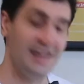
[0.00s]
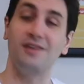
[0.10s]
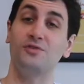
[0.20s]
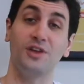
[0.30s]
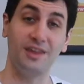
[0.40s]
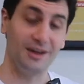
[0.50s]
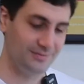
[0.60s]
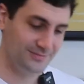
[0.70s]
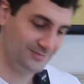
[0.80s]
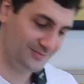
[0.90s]
everything.
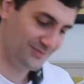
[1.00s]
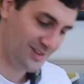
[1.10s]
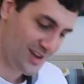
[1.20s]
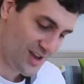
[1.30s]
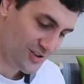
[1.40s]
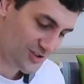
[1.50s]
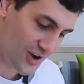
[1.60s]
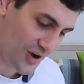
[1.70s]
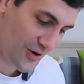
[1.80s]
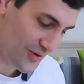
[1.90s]

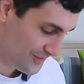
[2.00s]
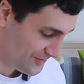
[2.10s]
So,